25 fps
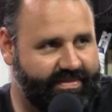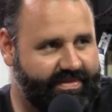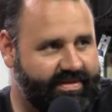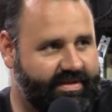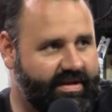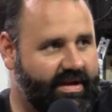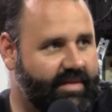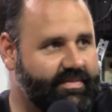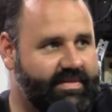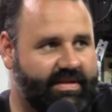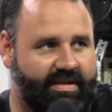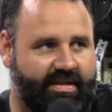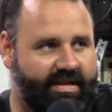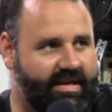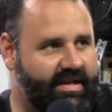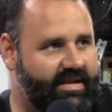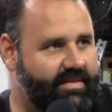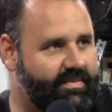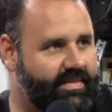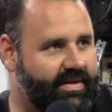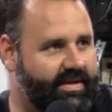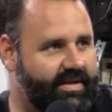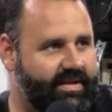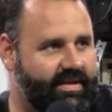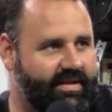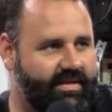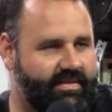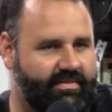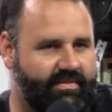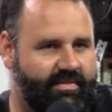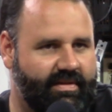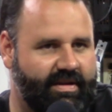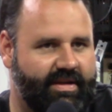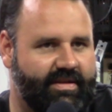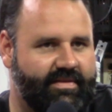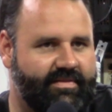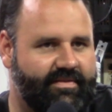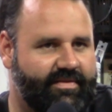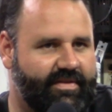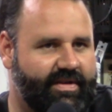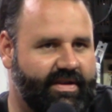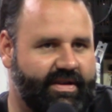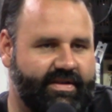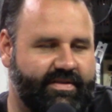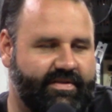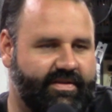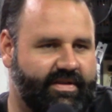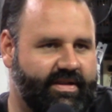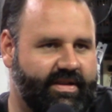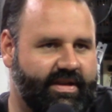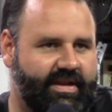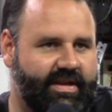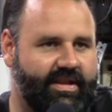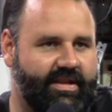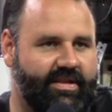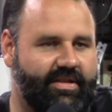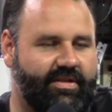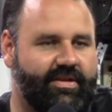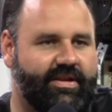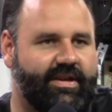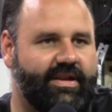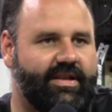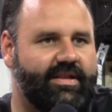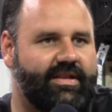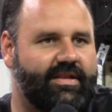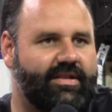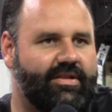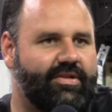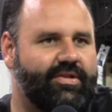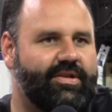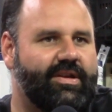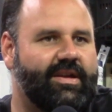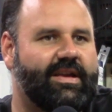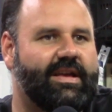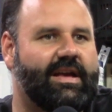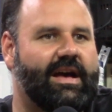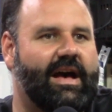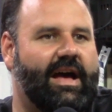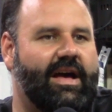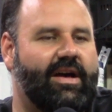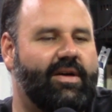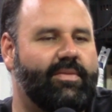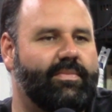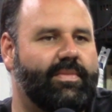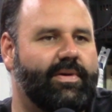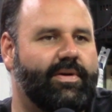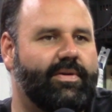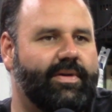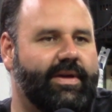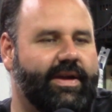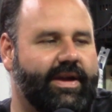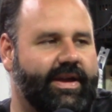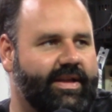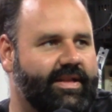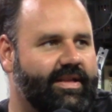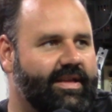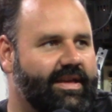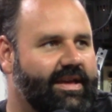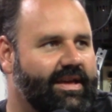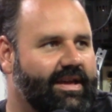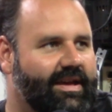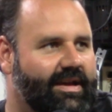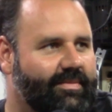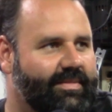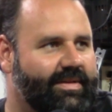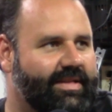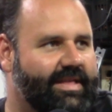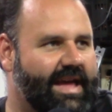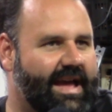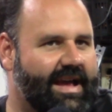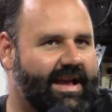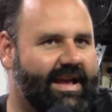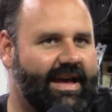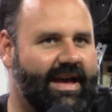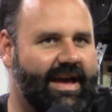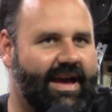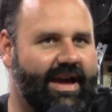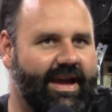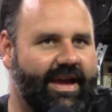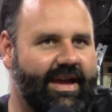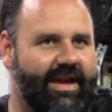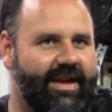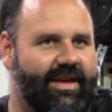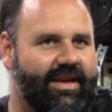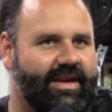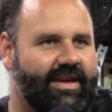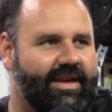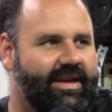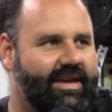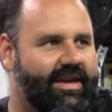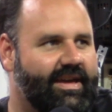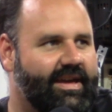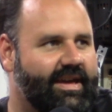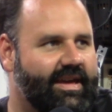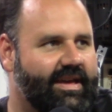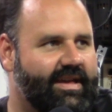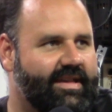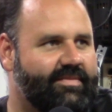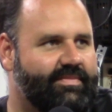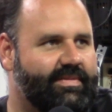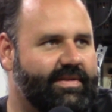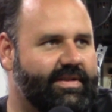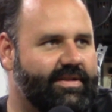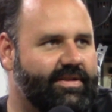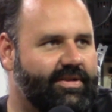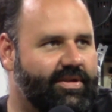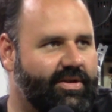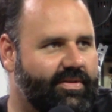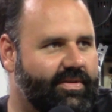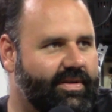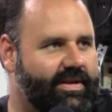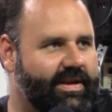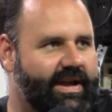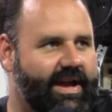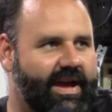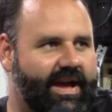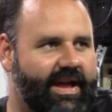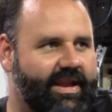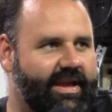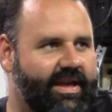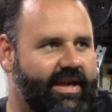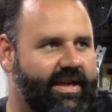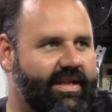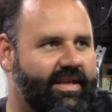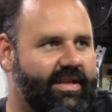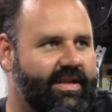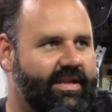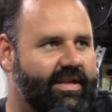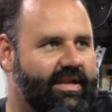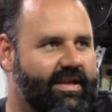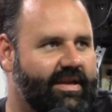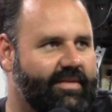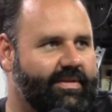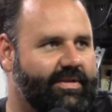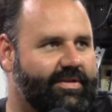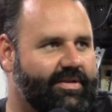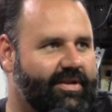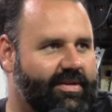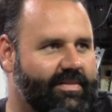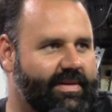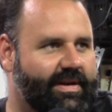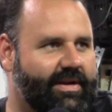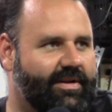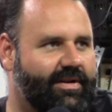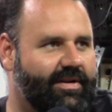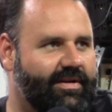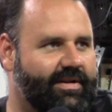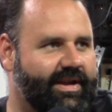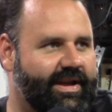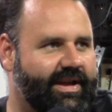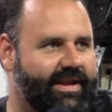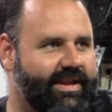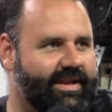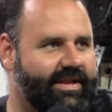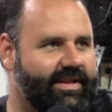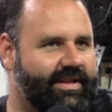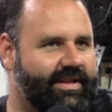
dumped a lot of money. Tried to get it. Look at Kyle Mohan. I mean, that guy has been going at it. I mean, talking about hard headed.